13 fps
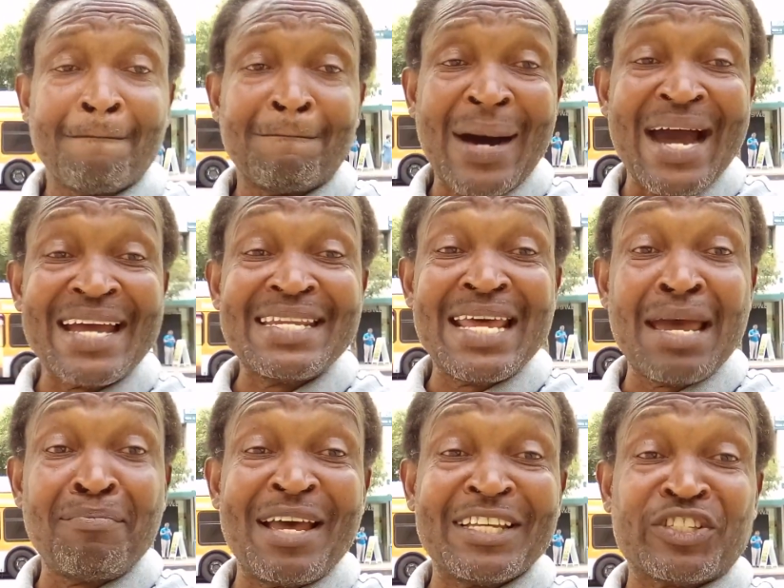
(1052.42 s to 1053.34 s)
My
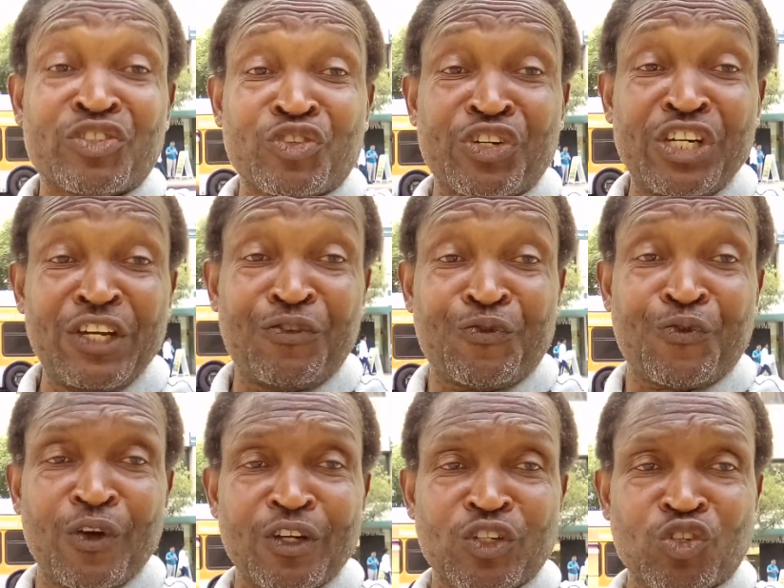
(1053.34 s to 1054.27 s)
name is Chief
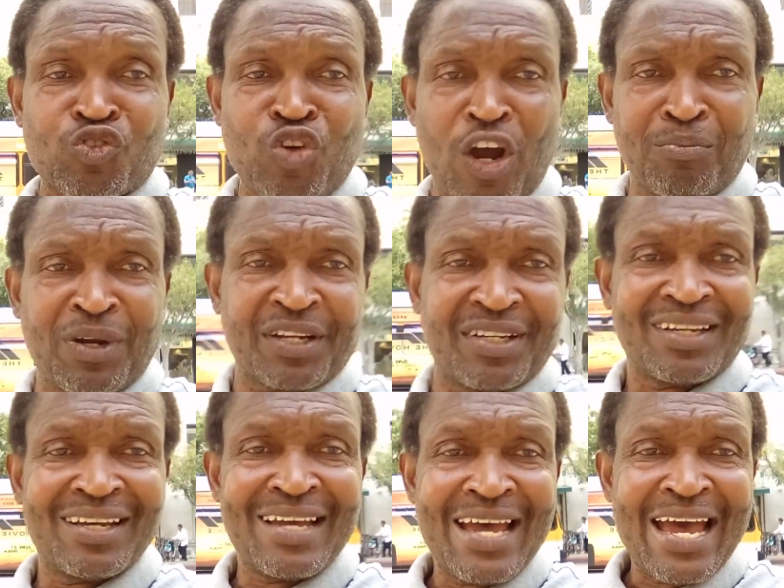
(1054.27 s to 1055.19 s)
Strongblood.
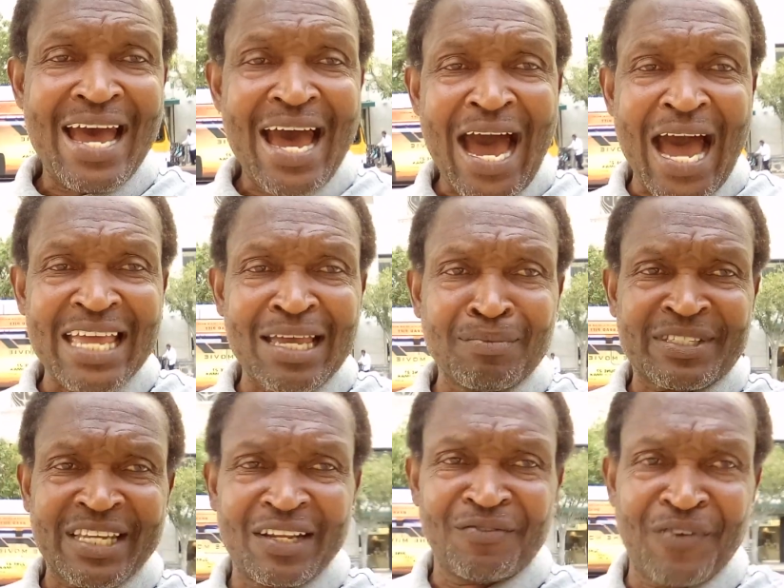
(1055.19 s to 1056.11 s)
I am
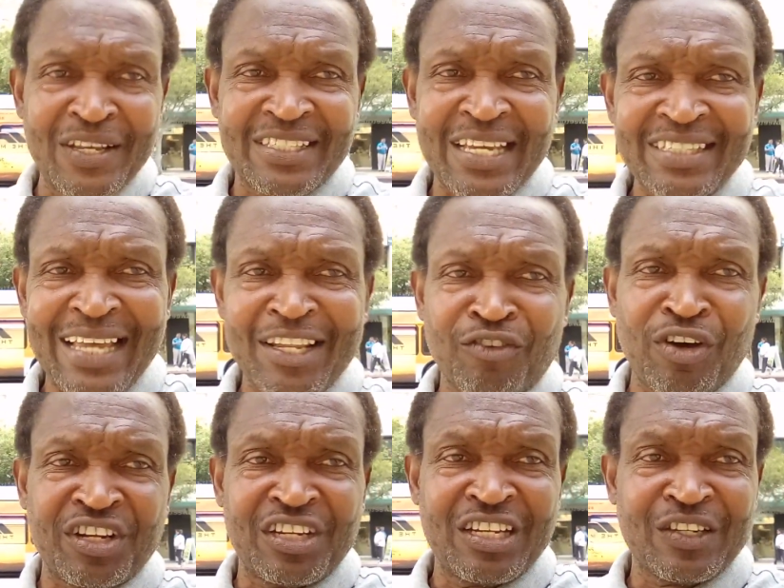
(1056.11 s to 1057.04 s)
St. Vincent and the
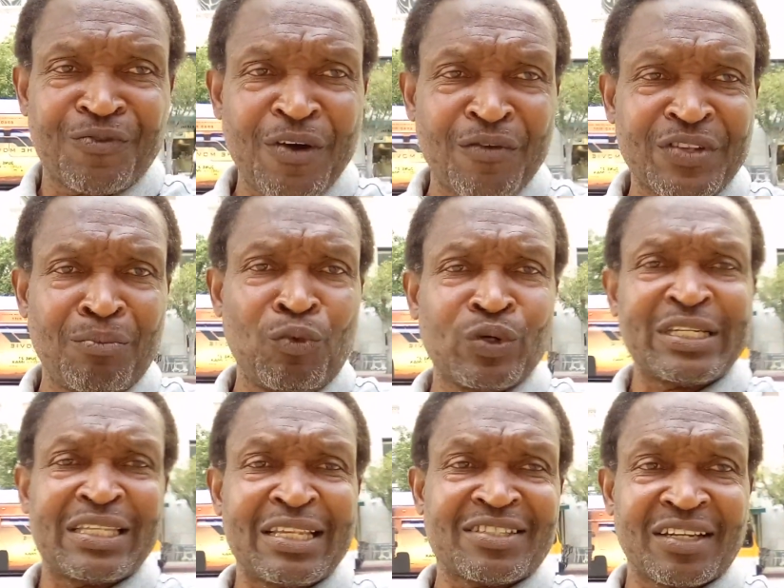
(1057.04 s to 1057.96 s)
Grenadines' favorite and
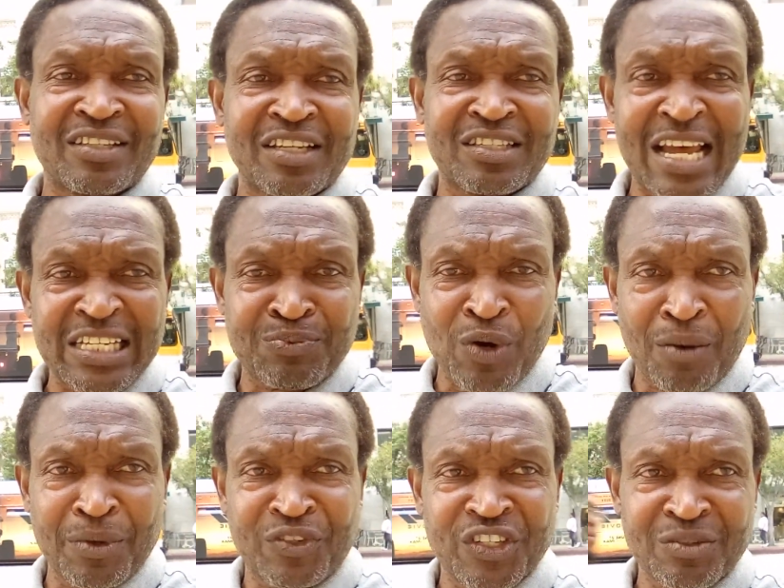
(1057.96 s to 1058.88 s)
motivated son, the Diaspora
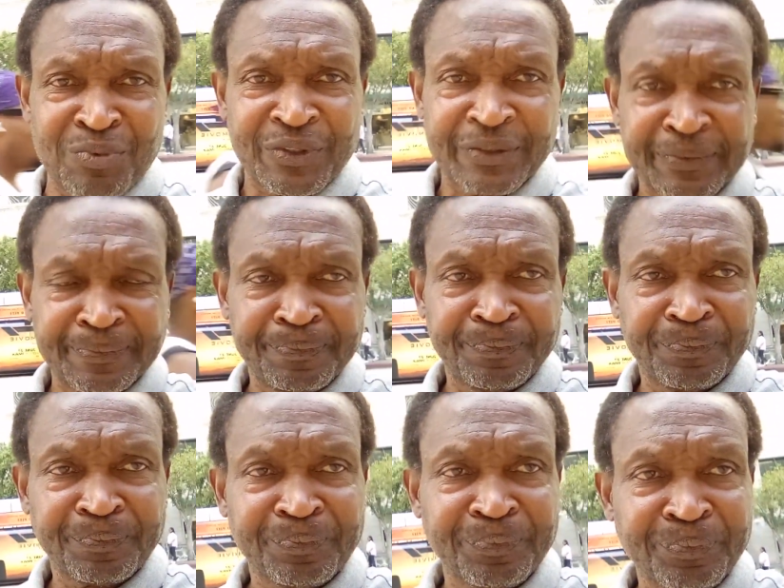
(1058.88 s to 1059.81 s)

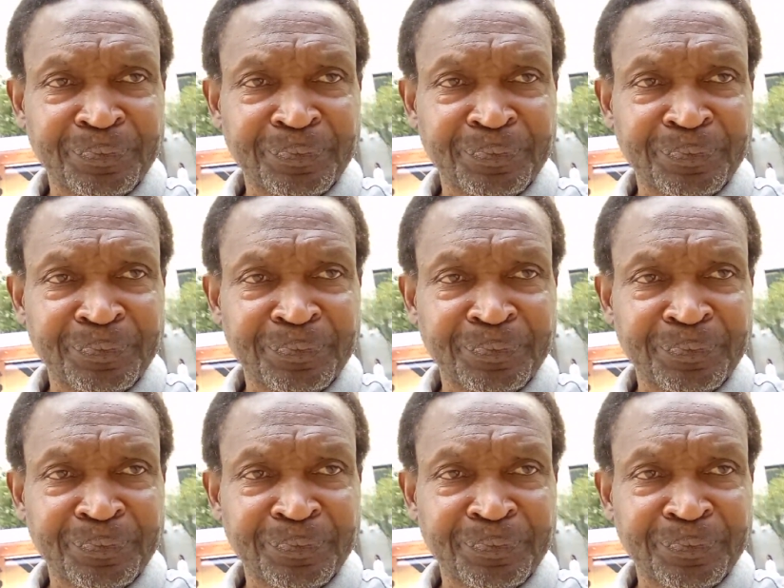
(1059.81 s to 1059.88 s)
Machismo.